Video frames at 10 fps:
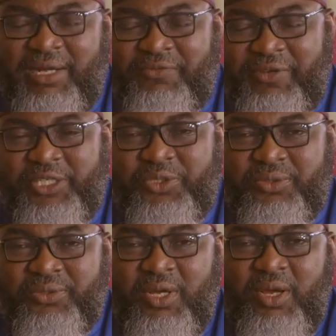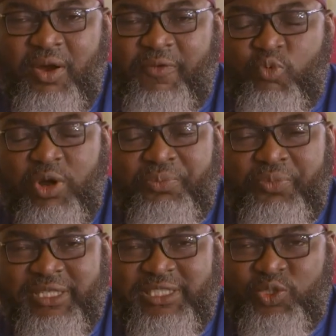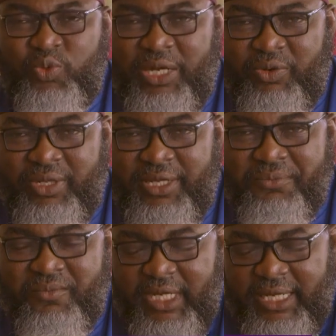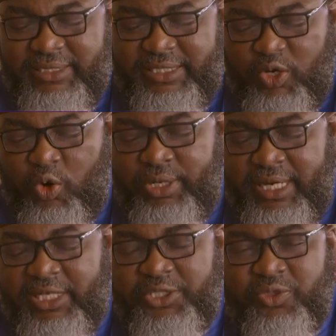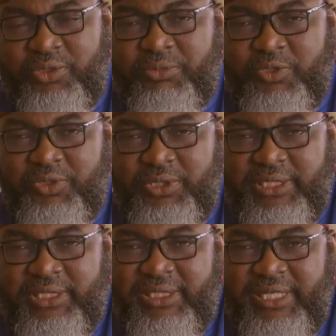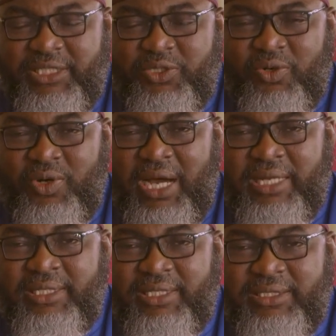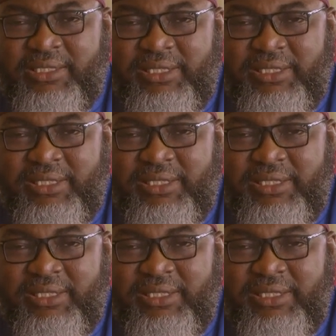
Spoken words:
and affection of one person to another. It's a connection between the Creator and His